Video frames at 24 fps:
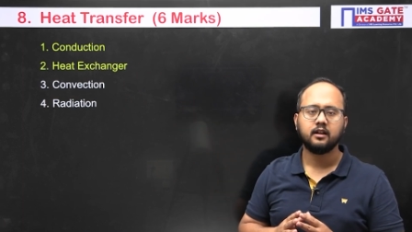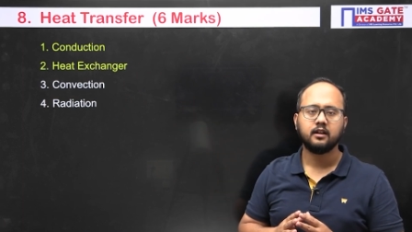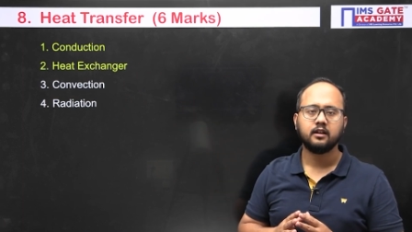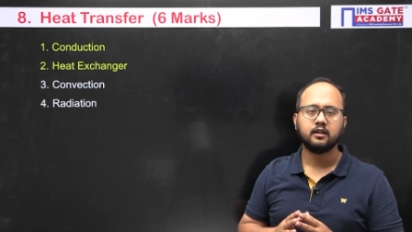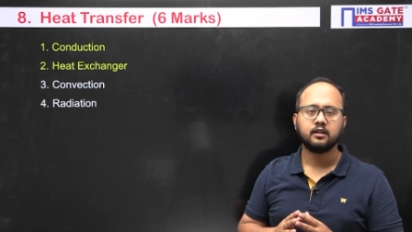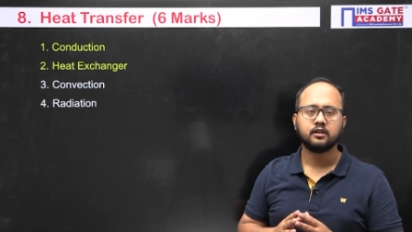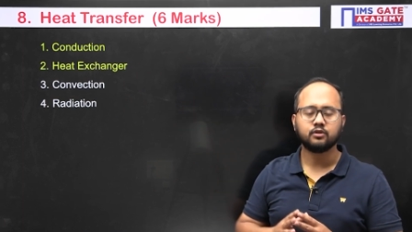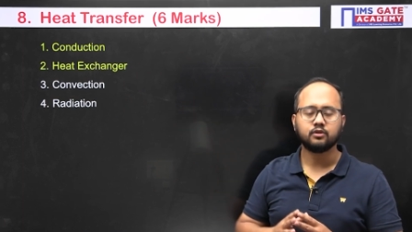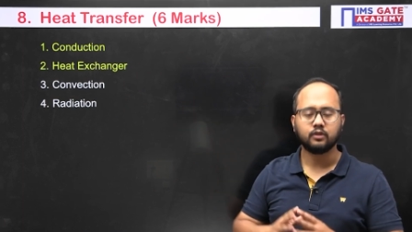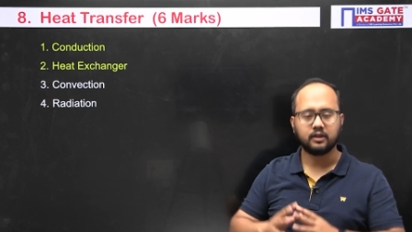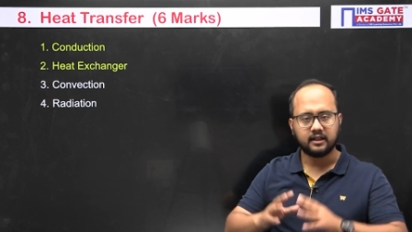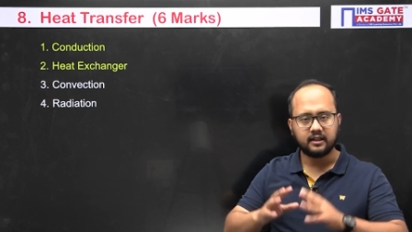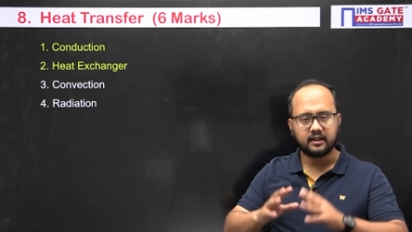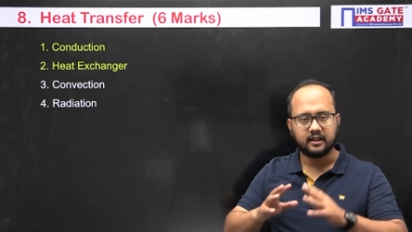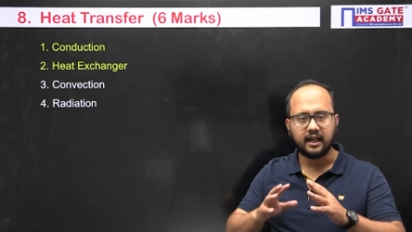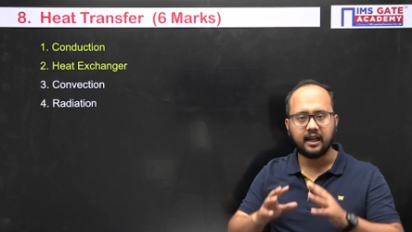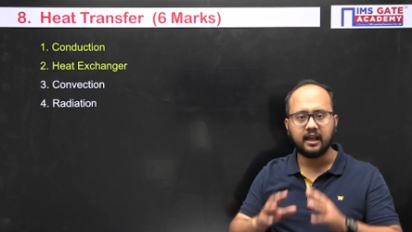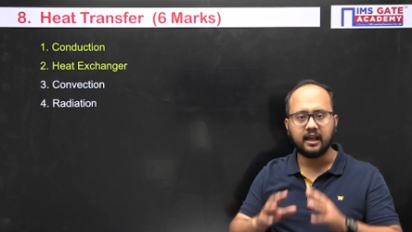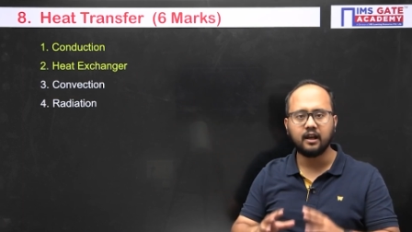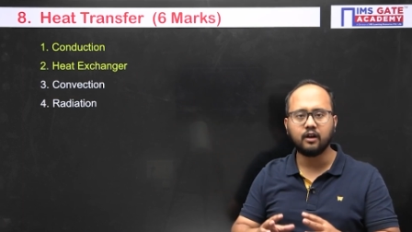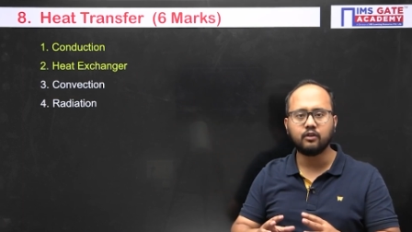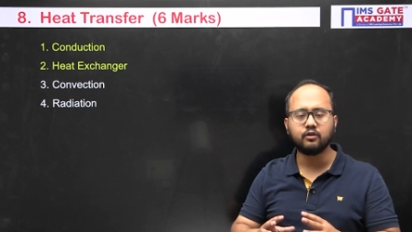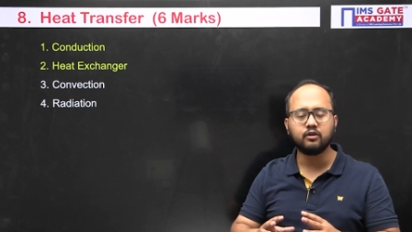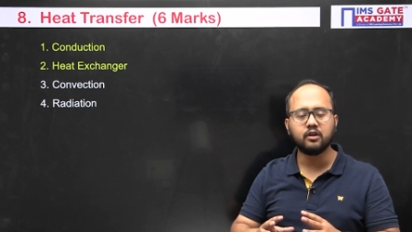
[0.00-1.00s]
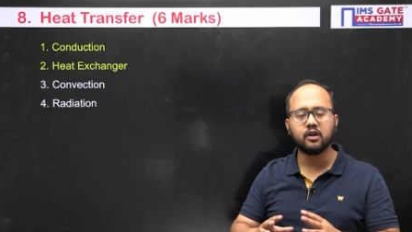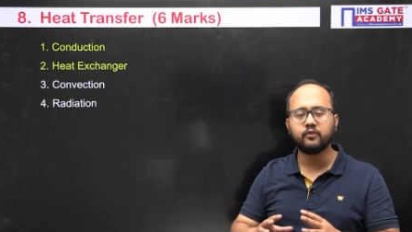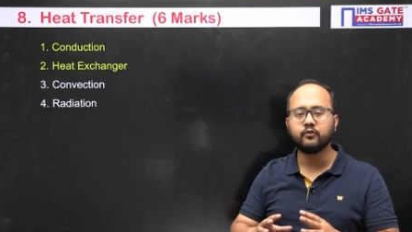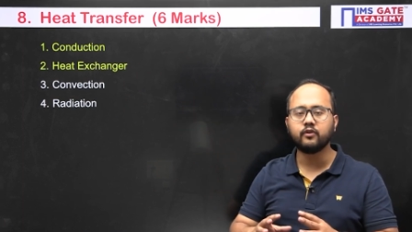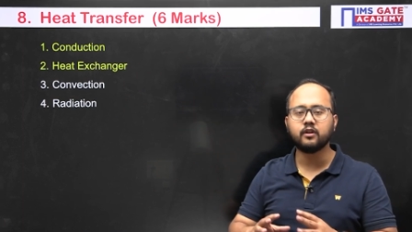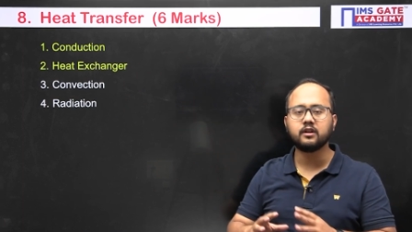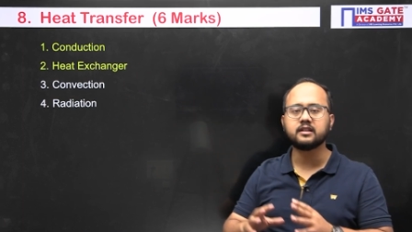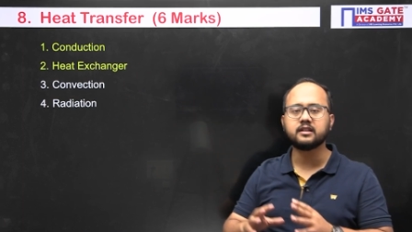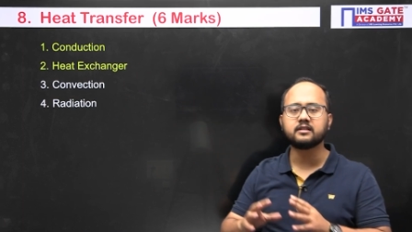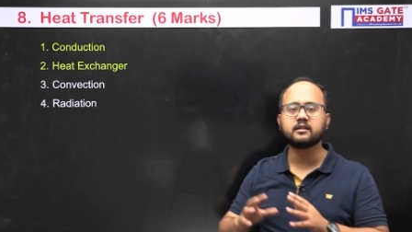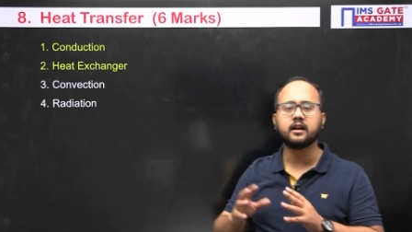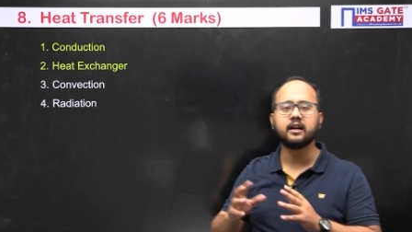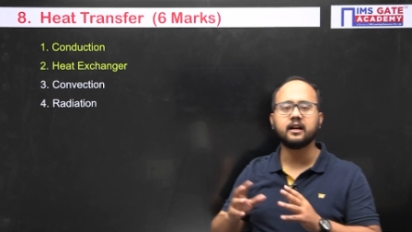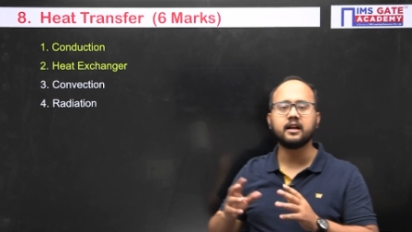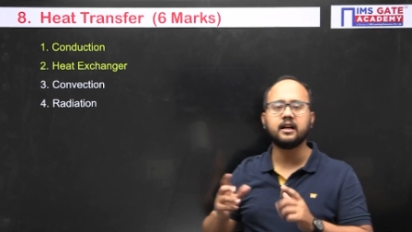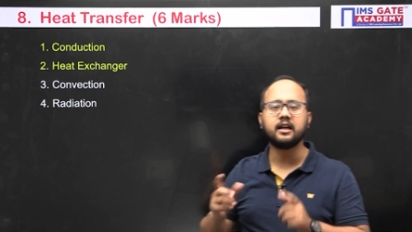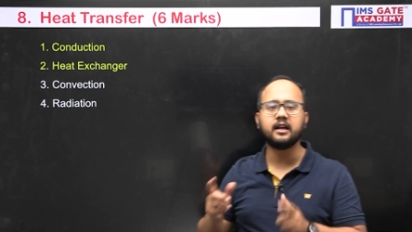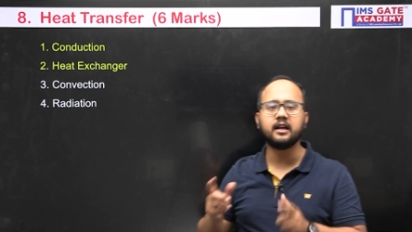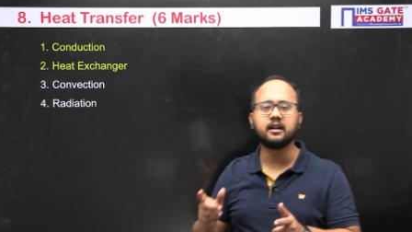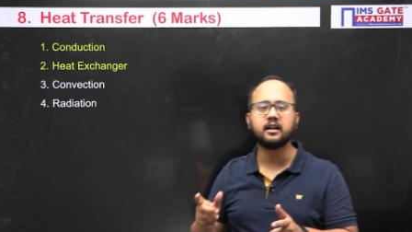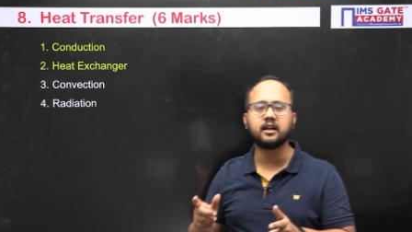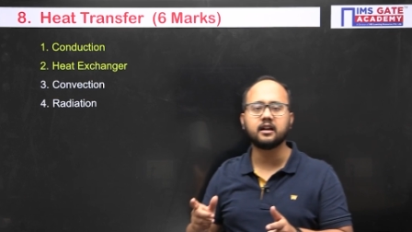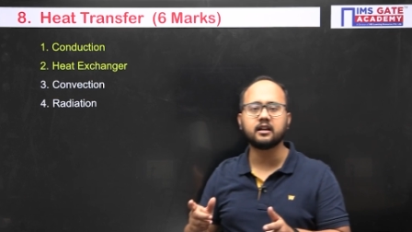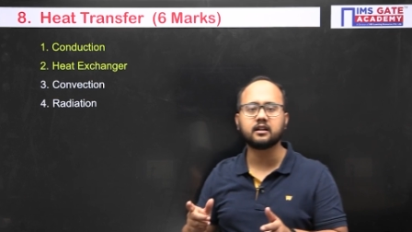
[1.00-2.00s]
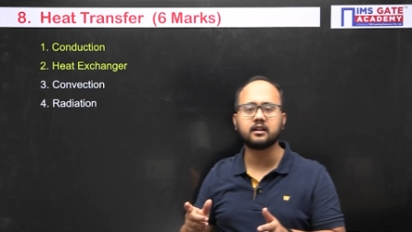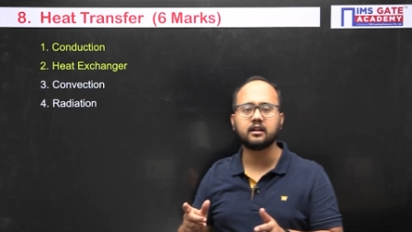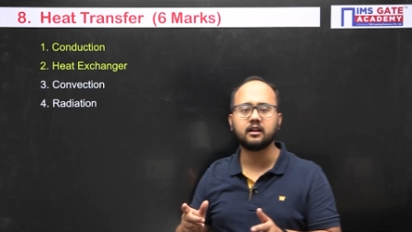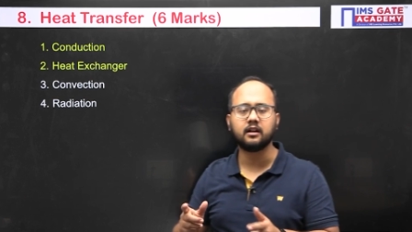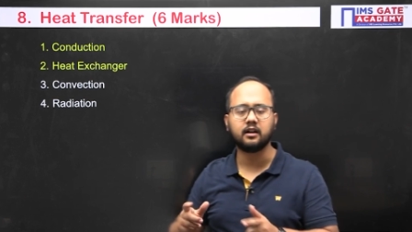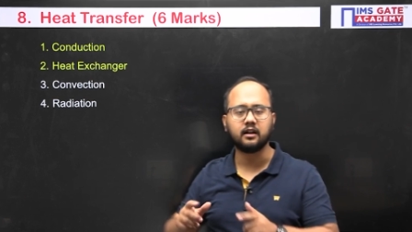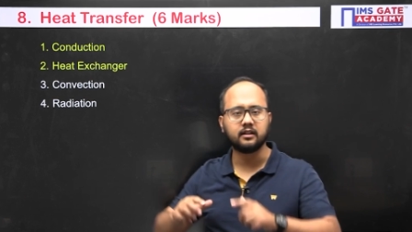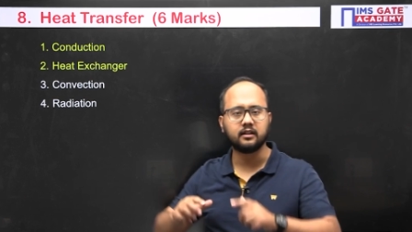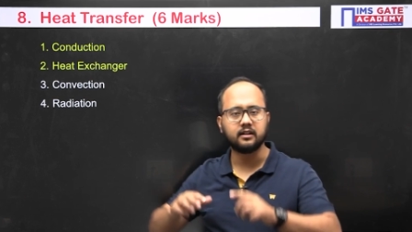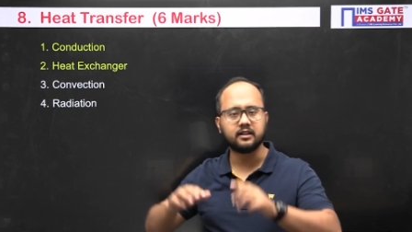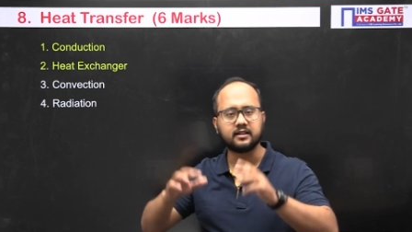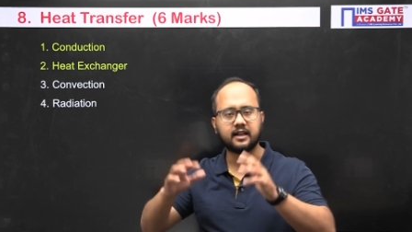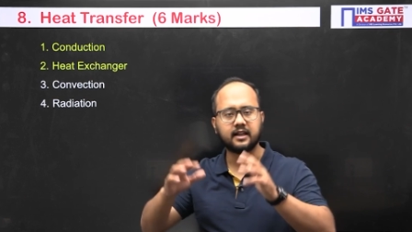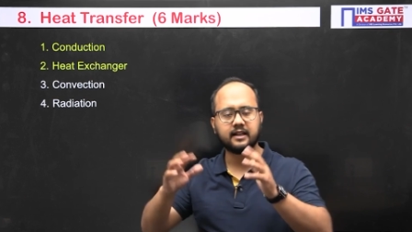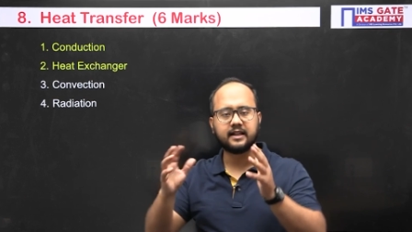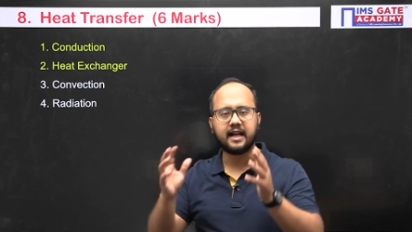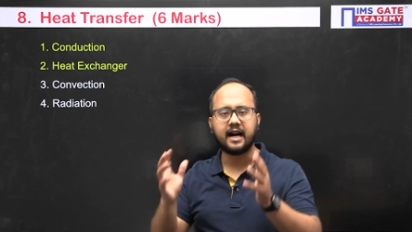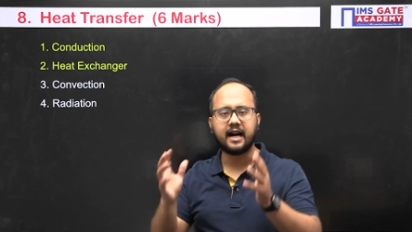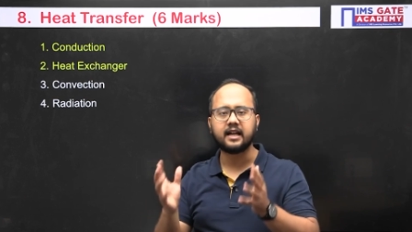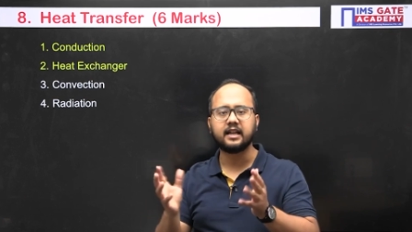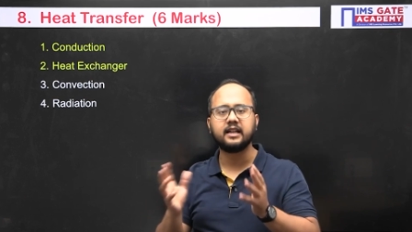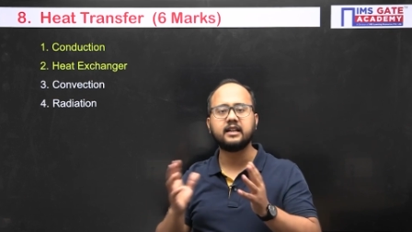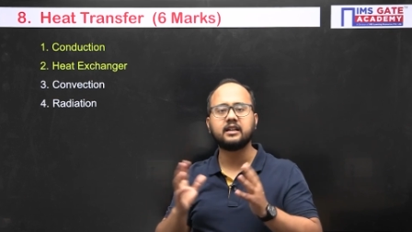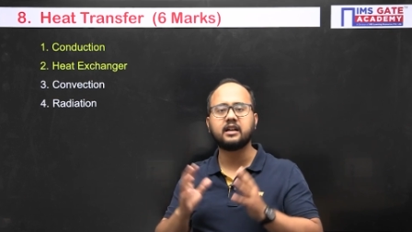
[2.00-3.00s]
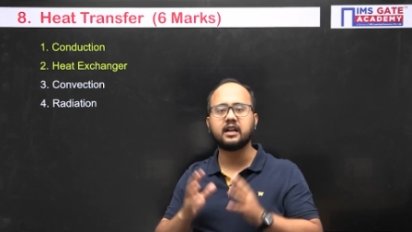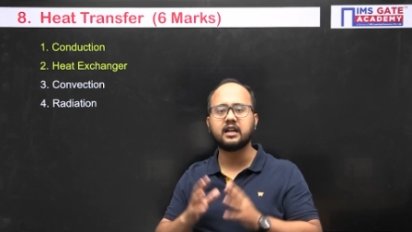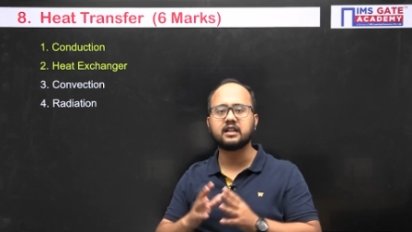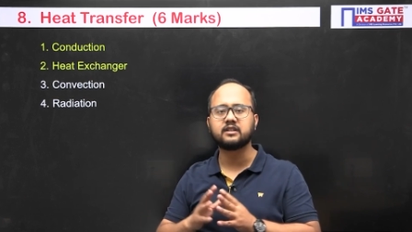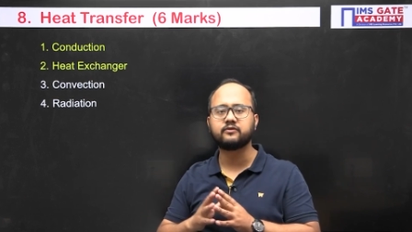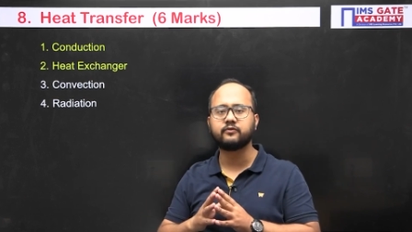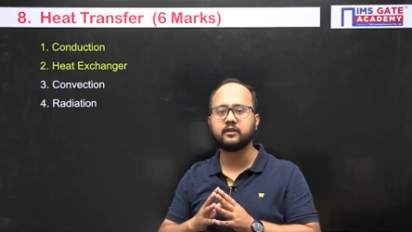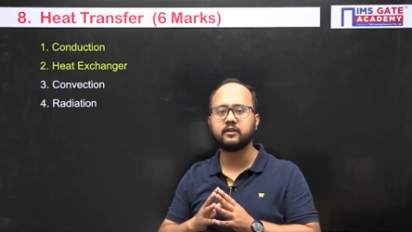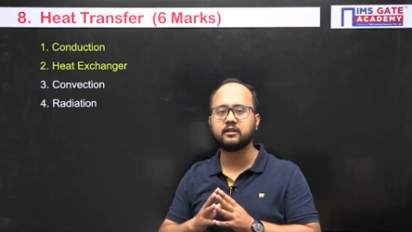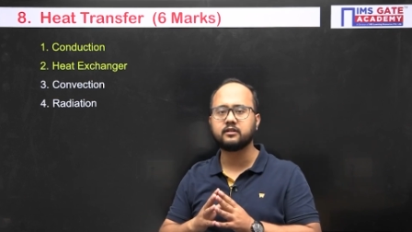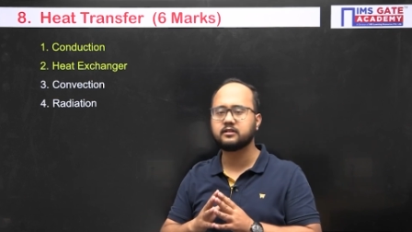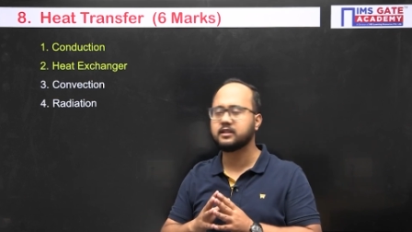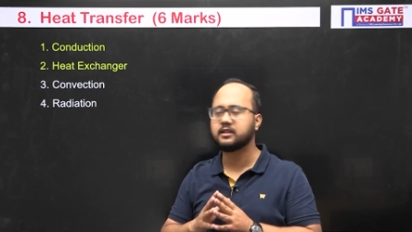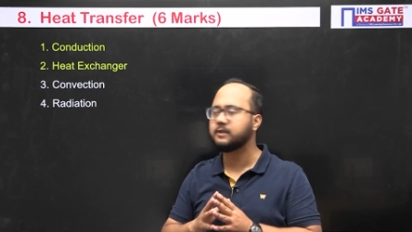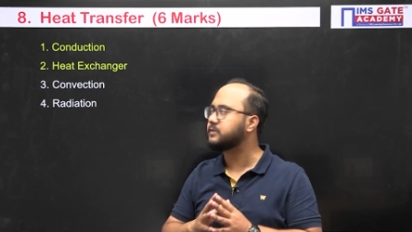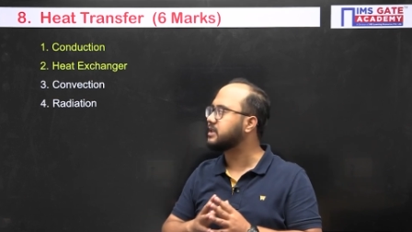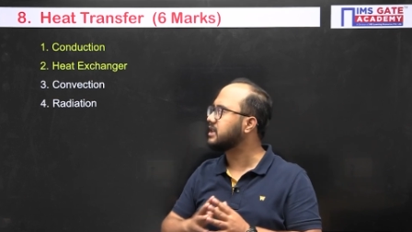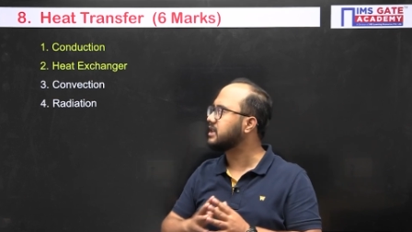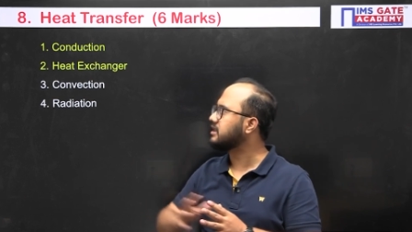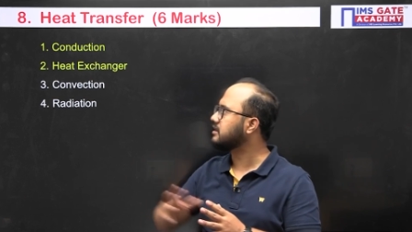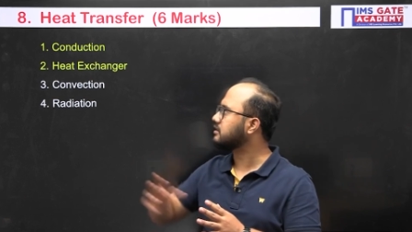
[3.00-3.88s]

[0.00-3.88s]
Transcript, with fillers: So till now you have not studied heat uh, this entire heat transfer subject.